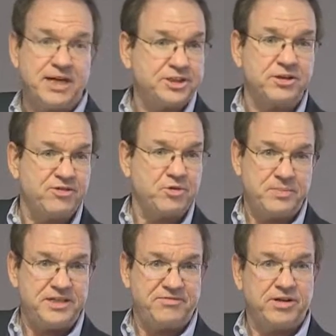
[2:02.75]
not sure if it would
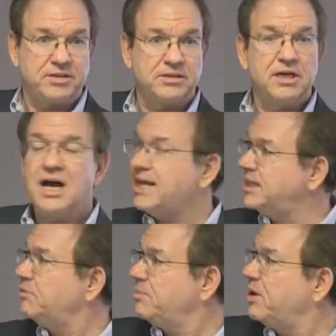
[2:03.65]
be different. I
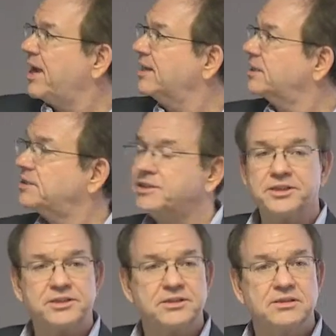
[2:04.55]
think we'll be okay. Let's
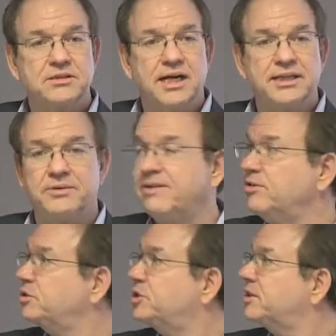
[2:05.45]
just, I think we have
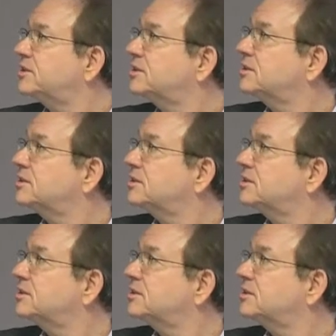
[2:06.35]
no choice.